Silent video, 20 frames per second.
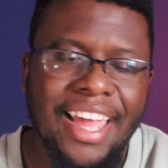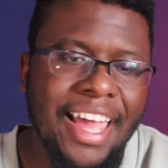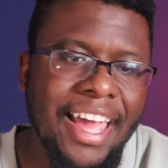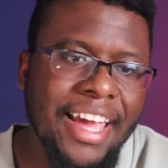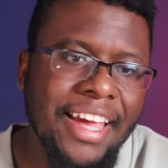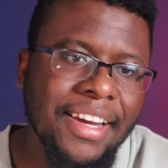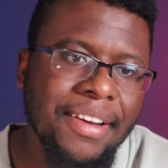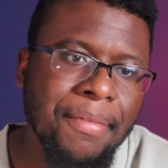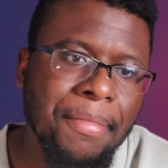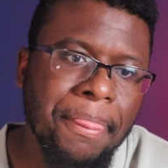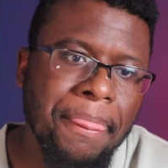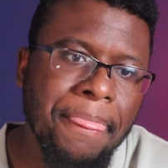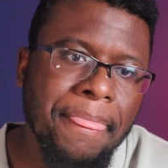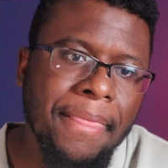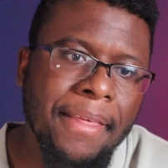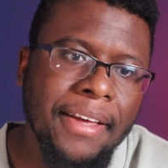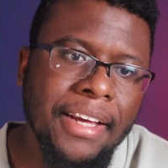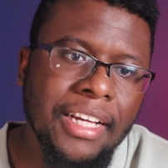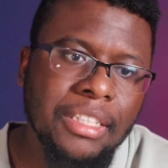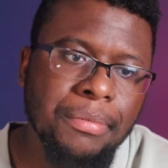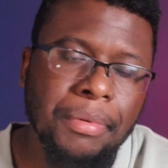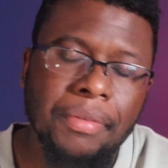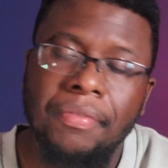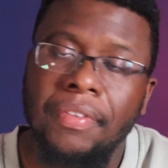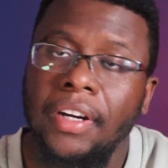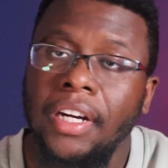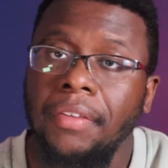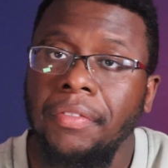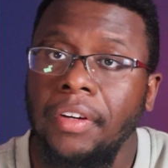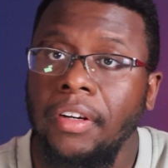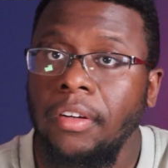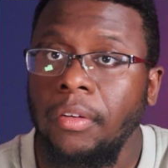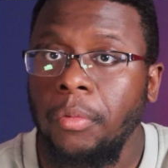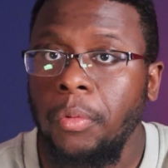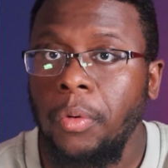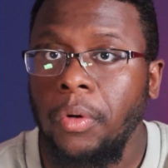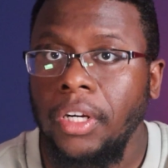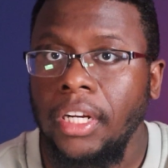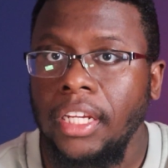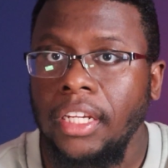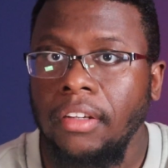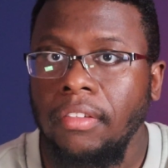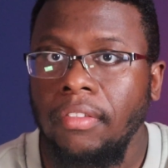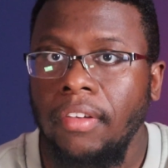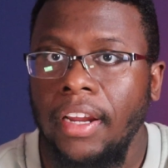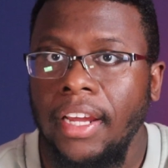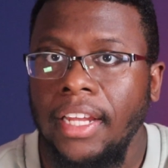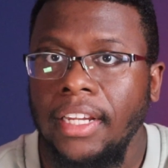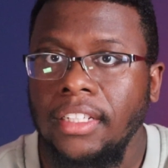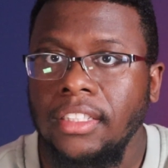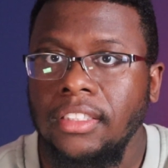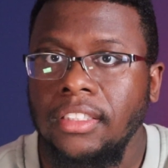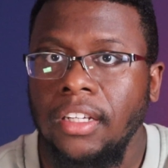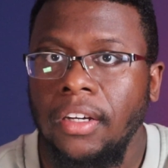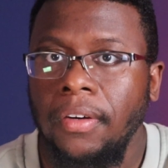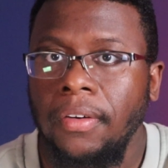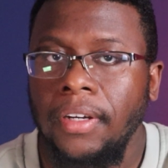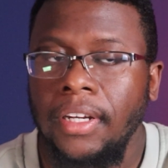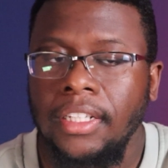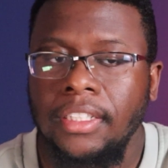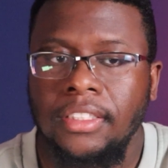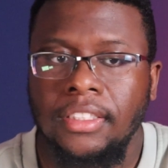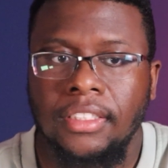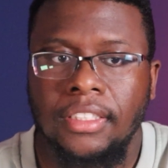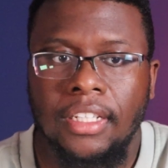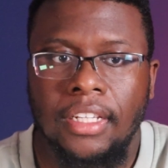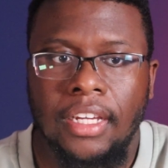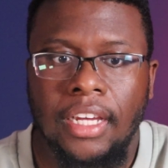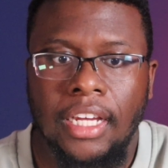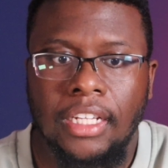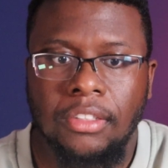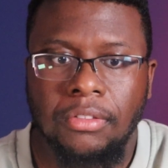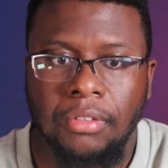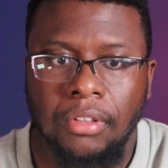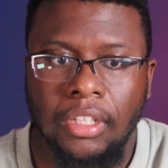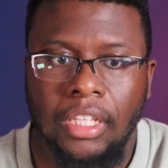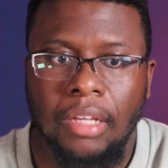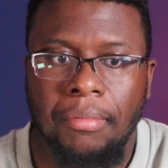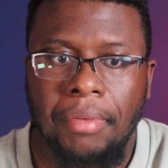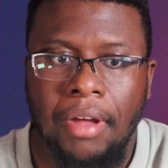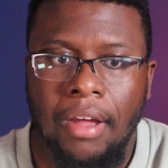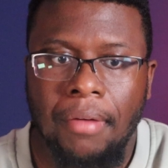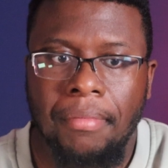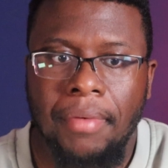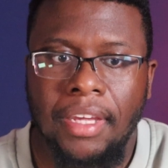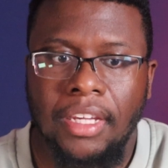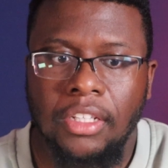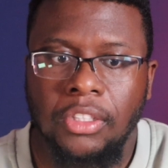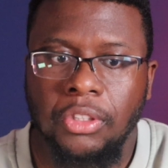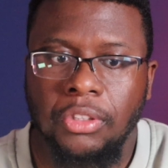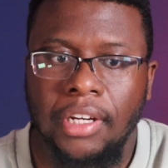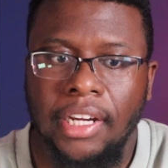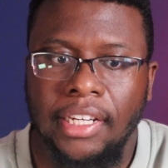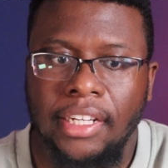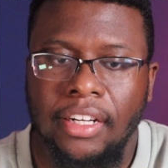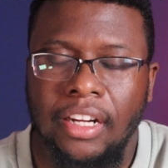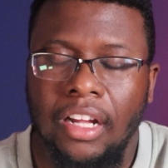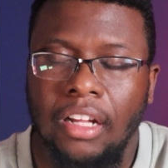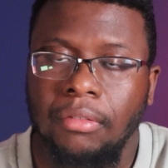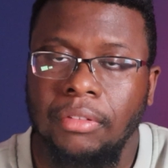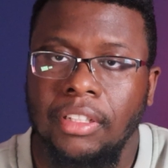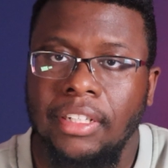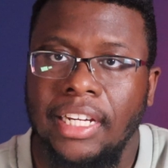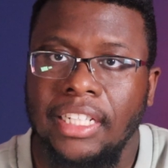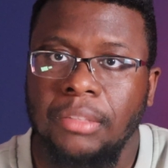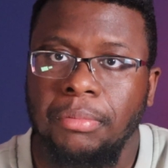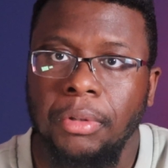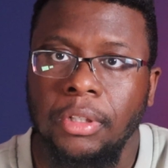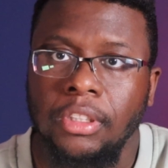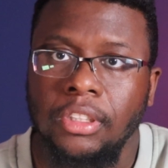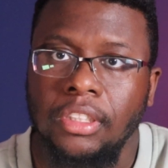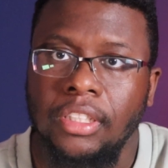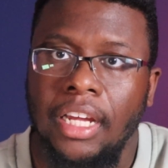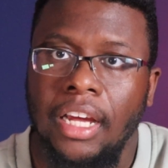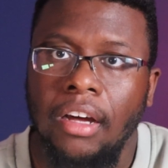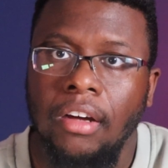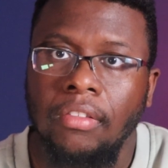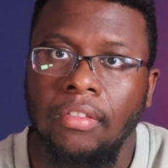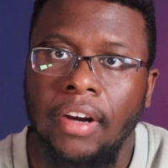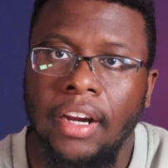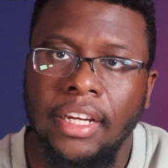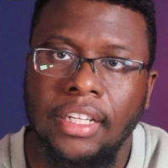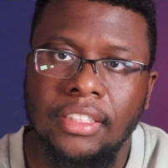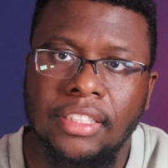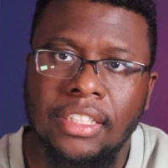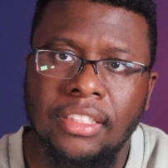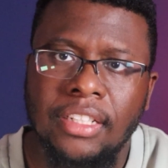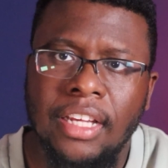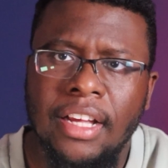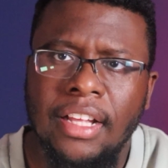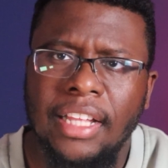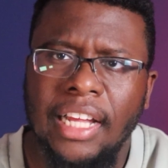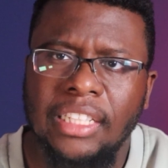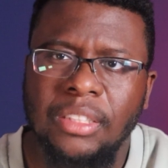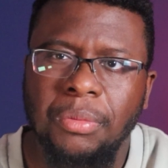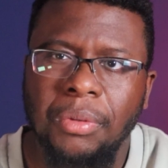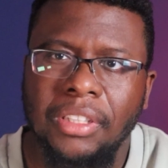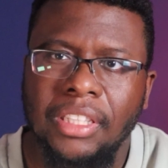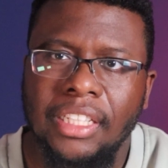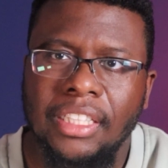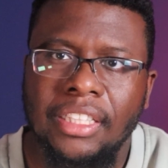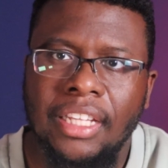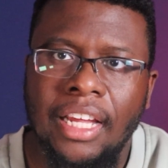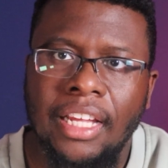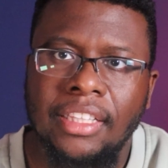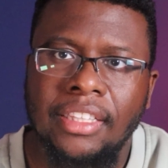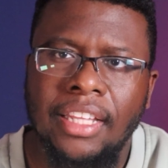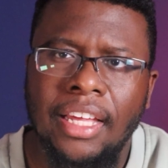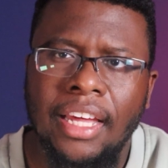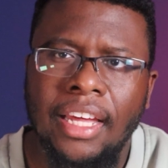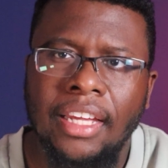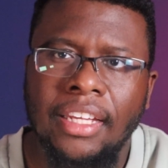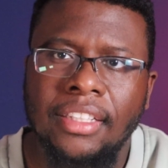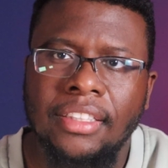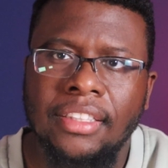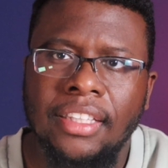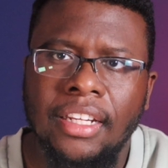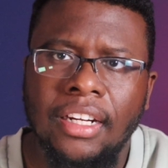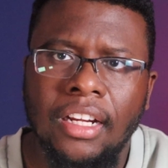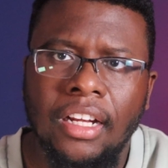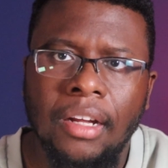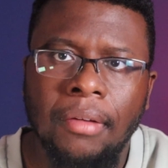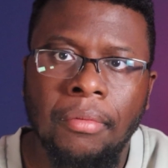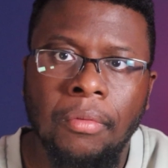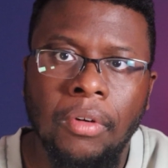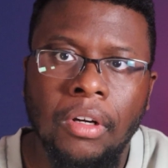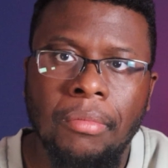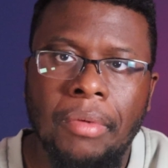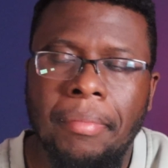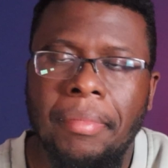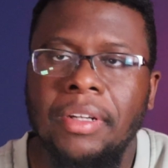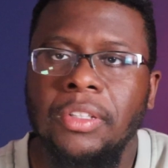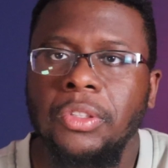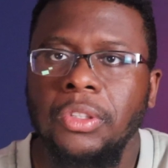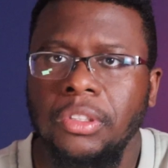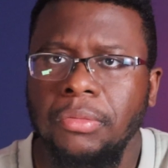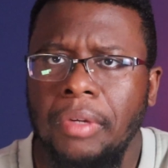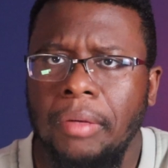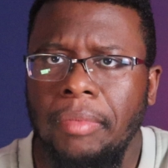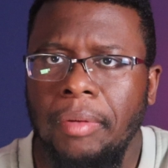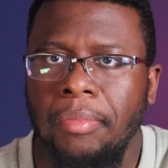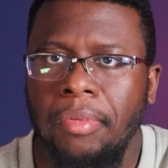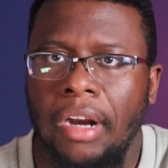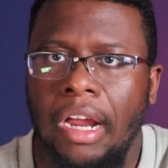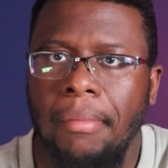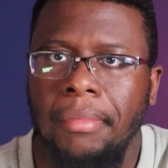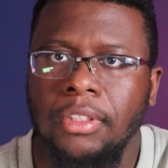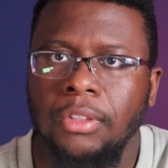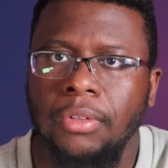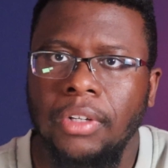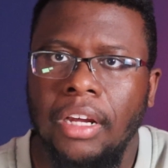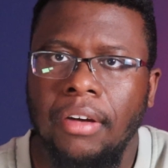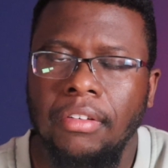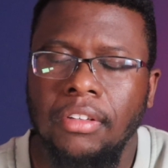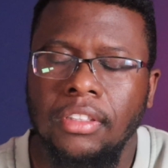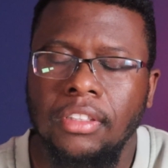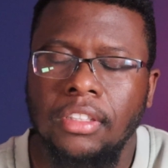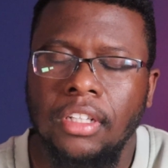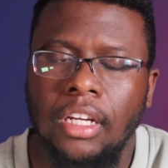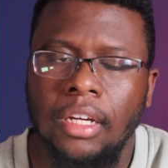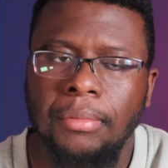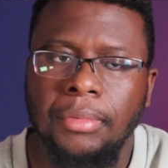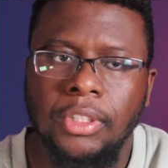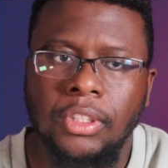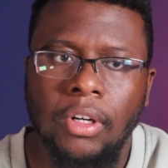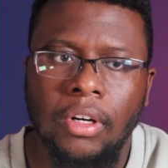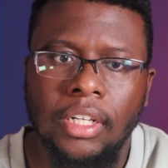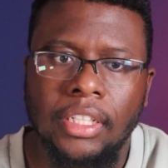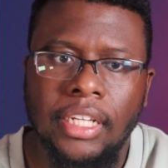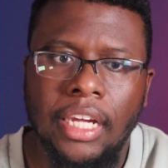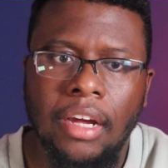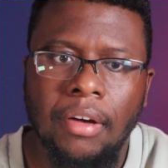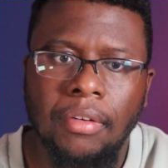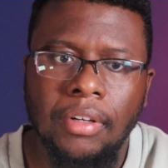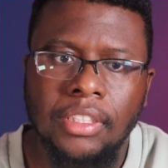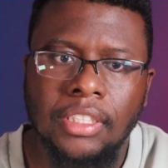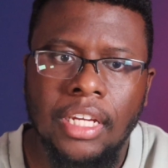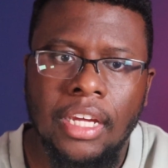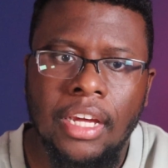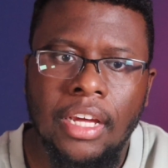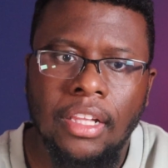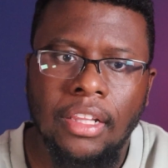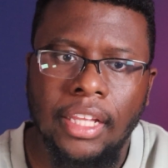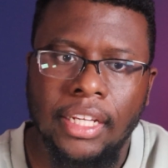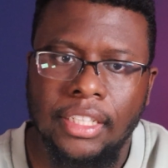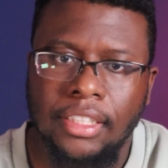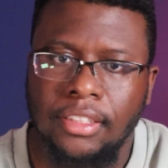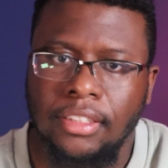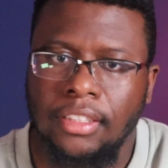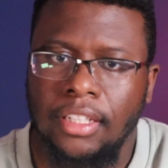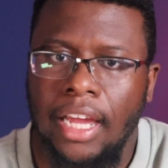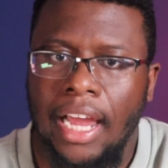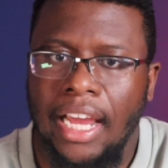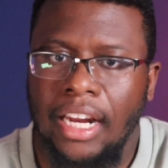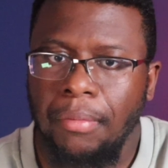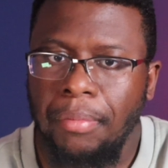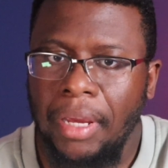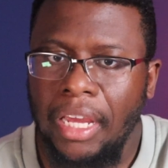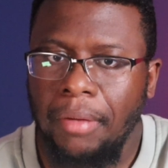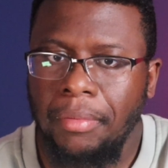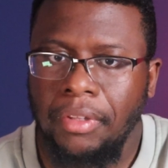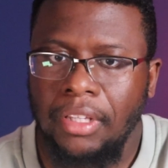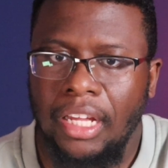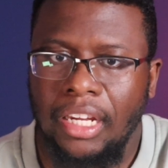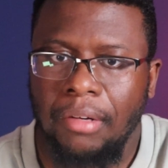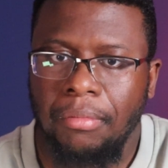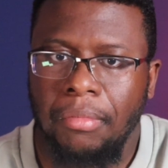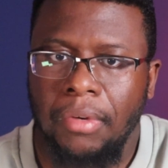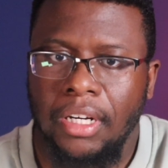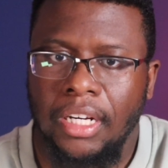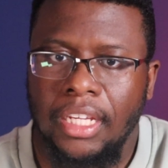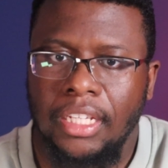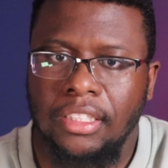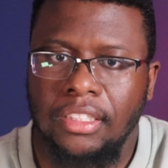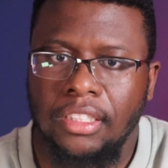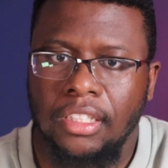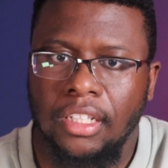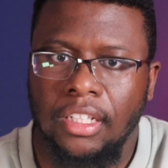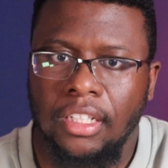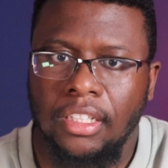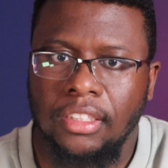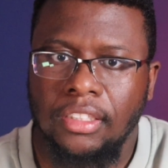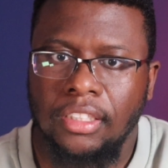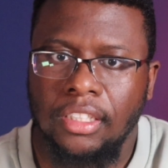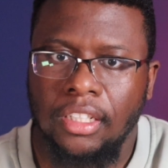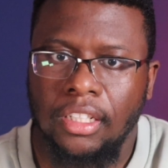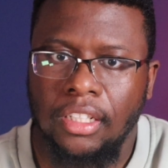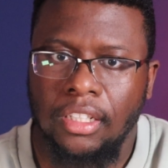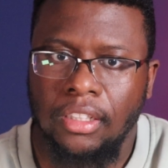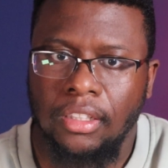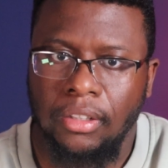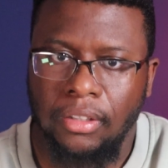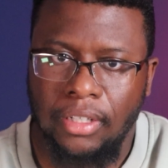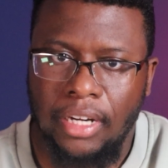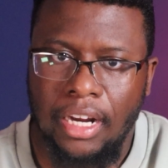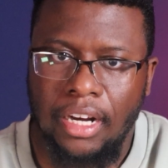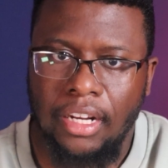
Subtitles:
And it's been very, very rewarding, right? So it's really about making sure I can help the next person out, right? Because that's one thing that one of my mentors made me promise when I was starting out was, like, because I had to pay him a lot of money to learn